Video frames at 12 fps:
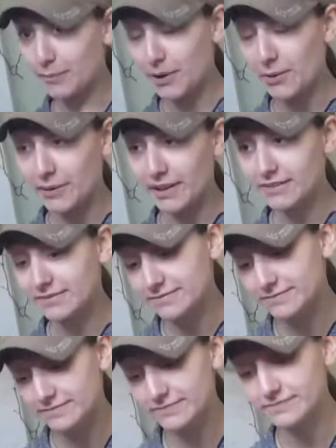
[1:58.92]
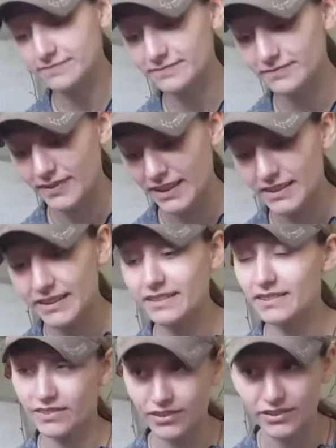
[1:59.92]
by the way, this
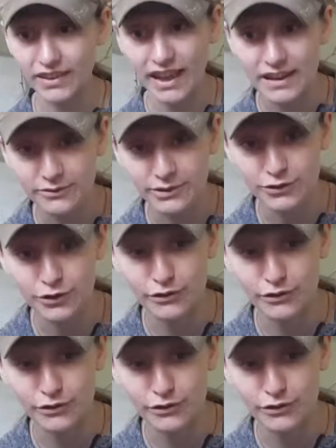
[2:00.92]
is this average